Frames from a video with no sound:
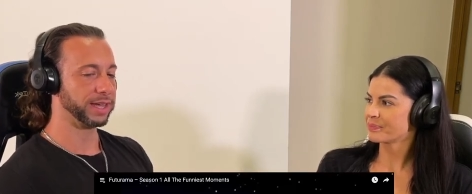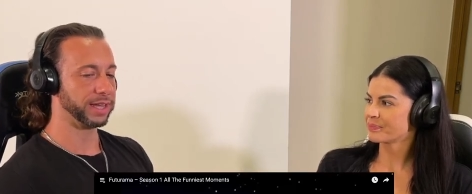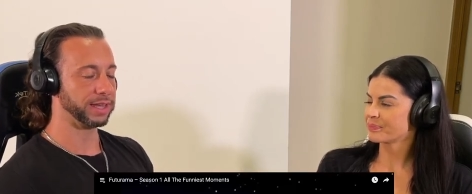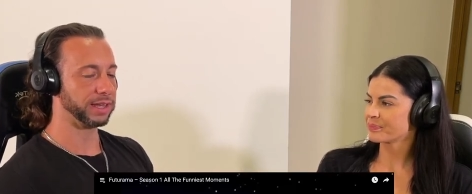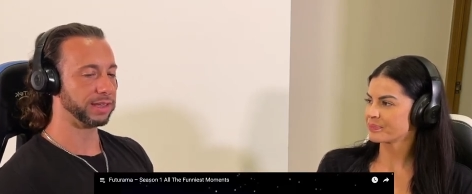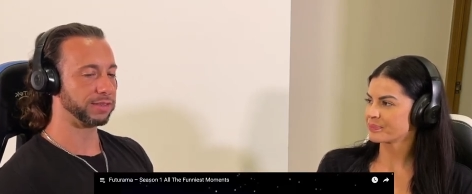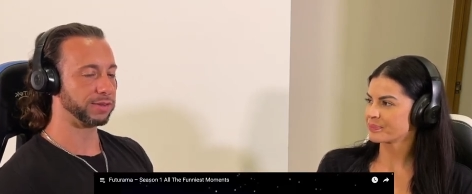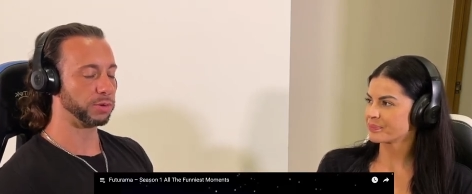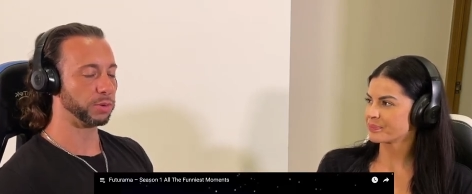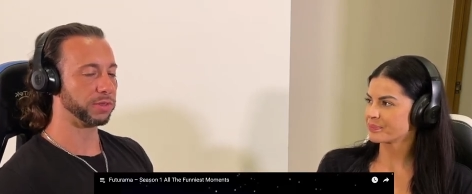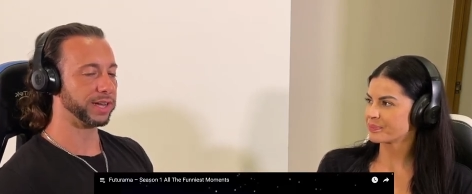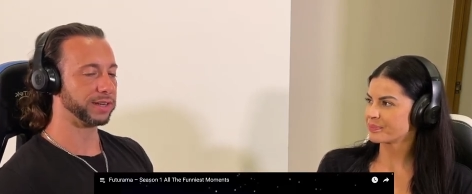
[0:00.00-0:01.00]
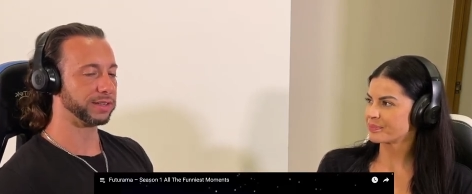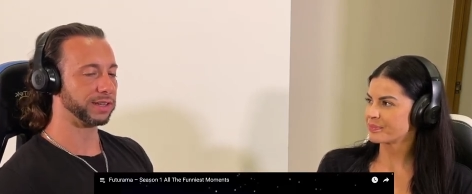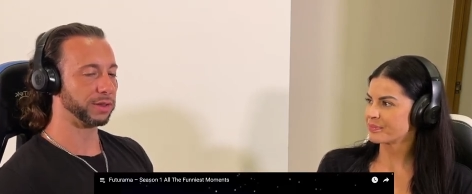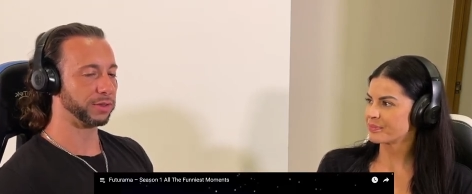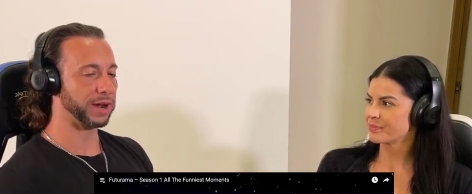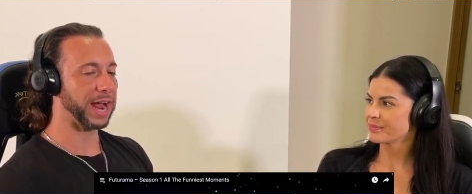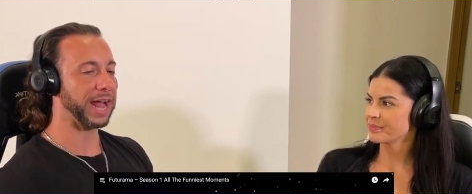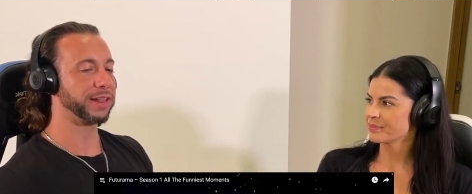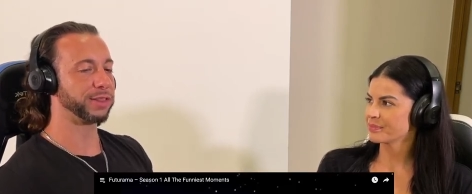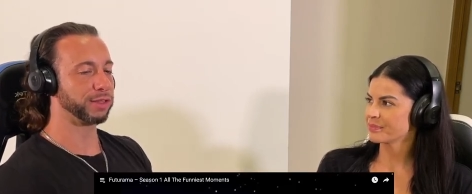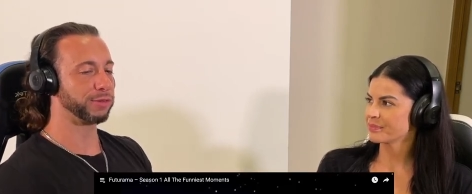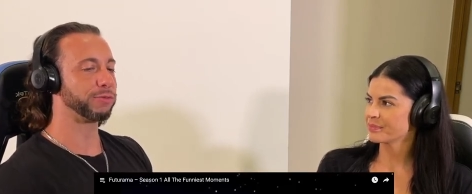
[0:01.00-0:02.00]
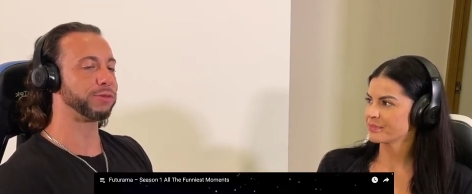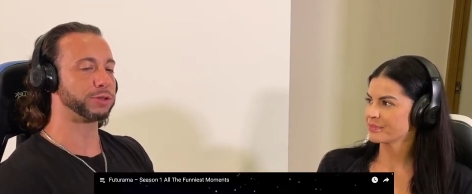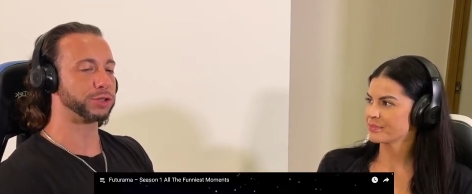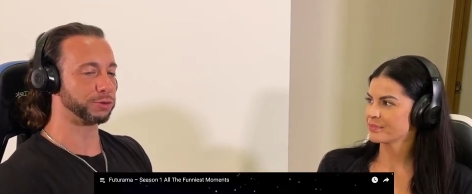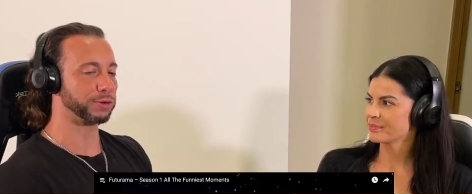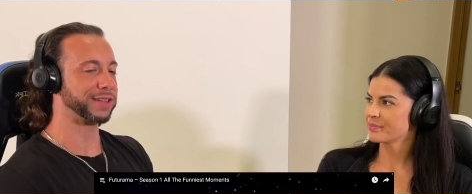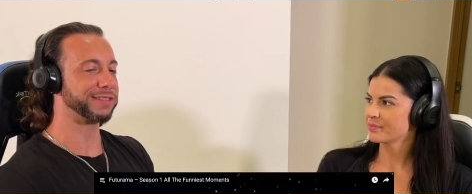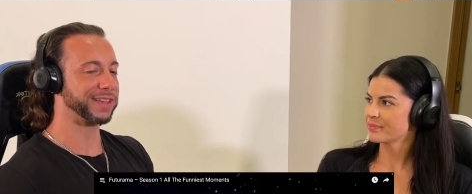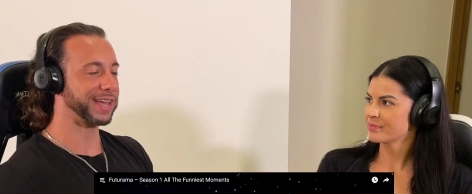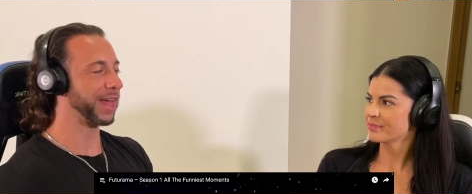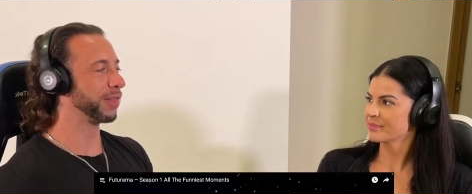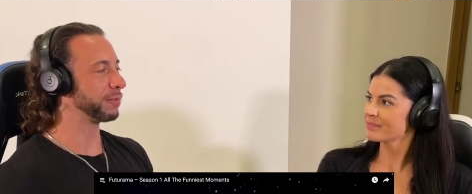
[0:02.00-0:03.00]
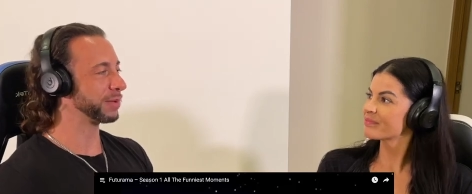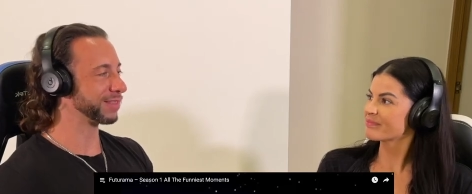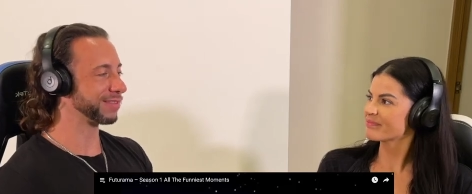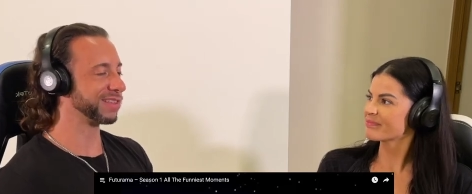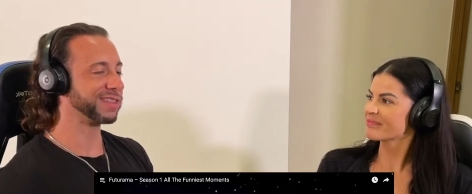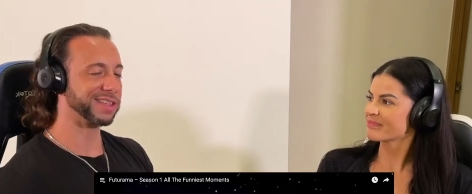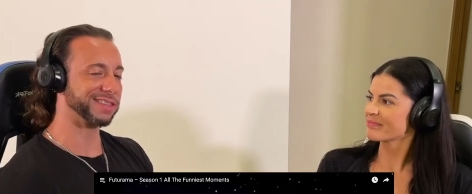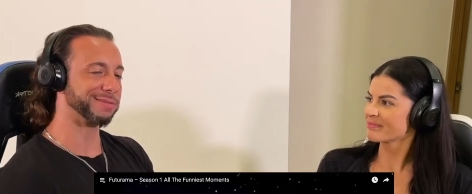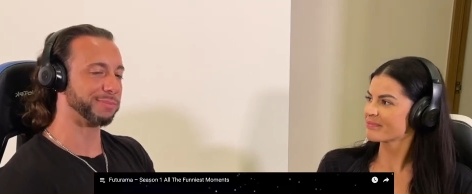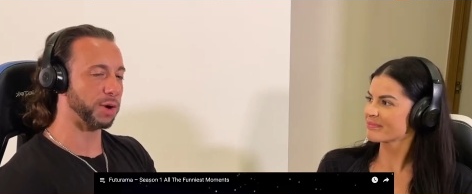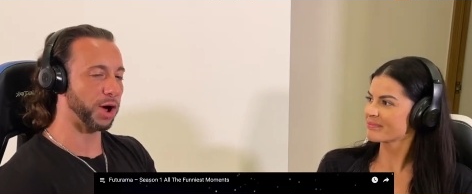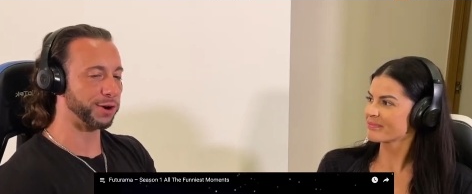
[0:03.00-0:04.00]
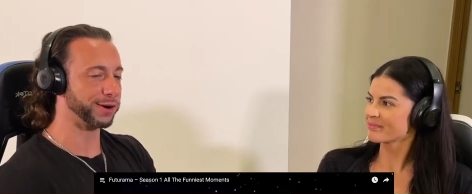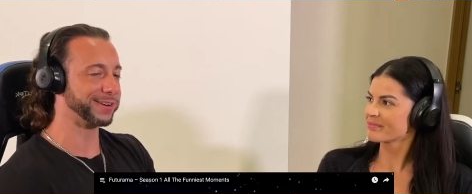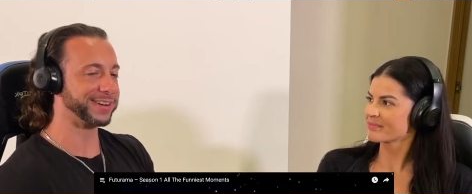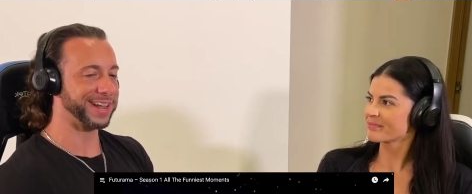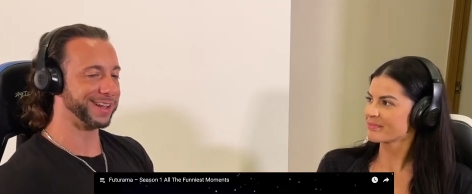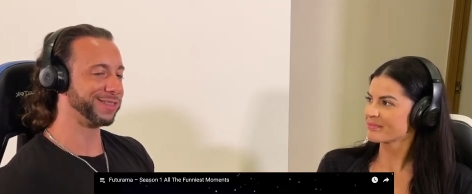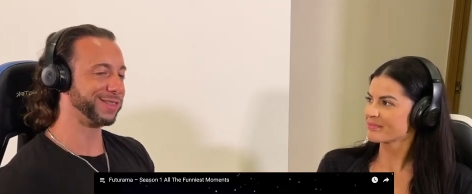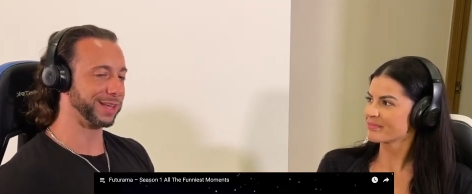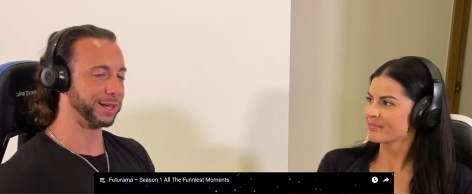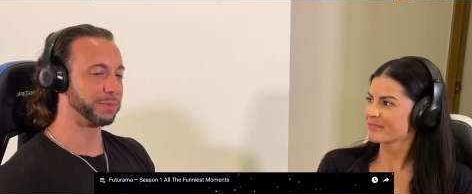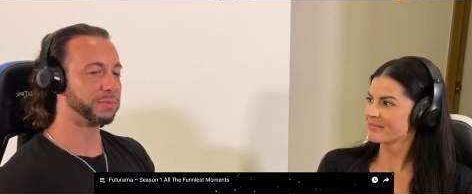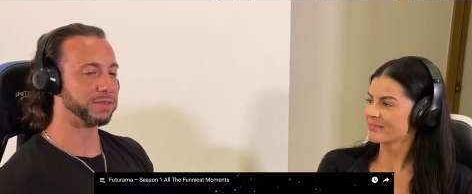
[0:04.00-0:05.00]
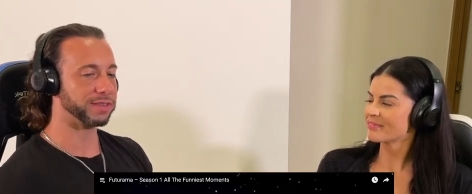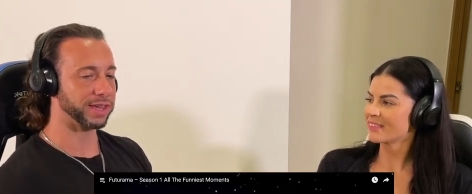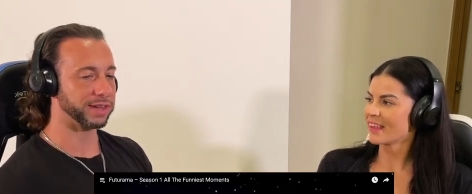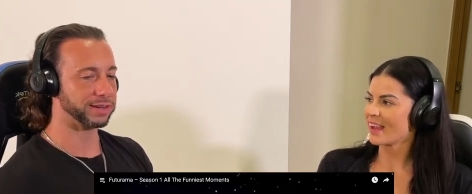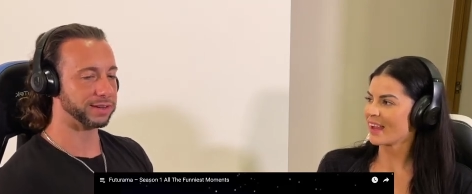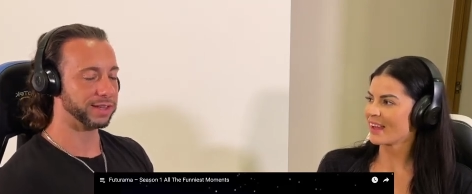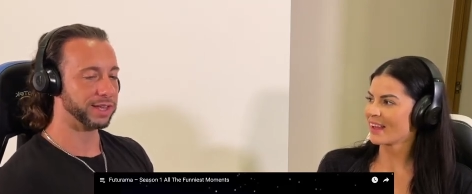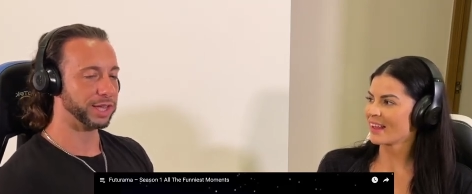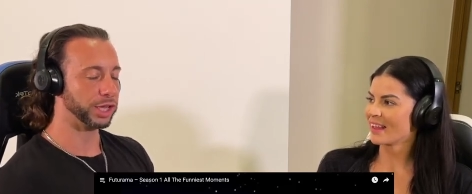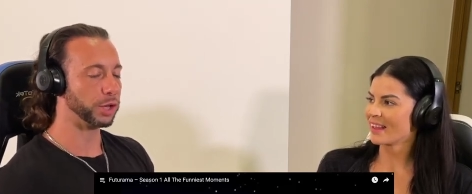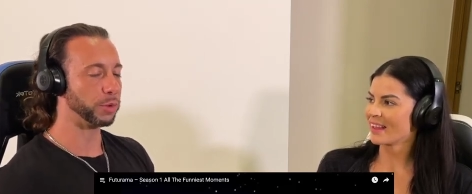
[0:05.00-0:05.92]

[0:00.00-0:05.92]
Speaker 1: it's cool that you know they're adding these futuristic elements to these modern day themes and yeah.